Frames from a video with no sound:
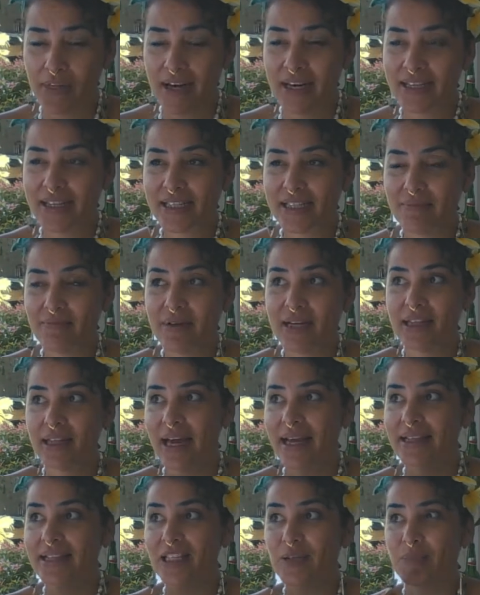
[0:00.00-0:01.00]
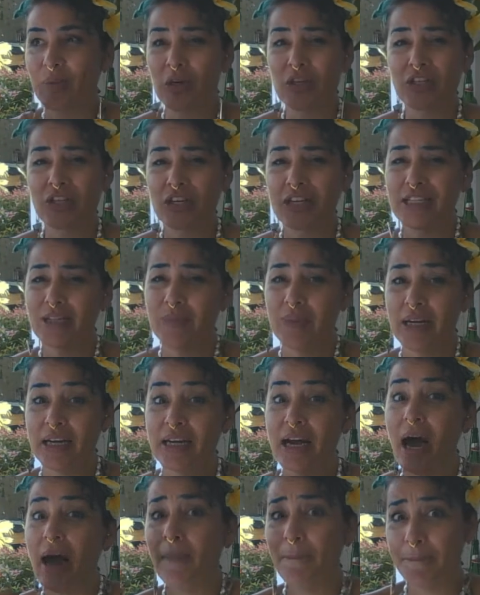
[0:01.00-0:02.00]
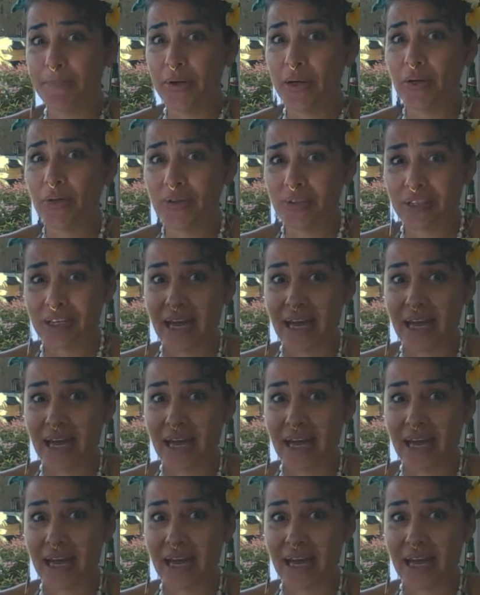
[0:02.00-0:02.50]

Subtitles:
And it doesn't mean like this person is being abused,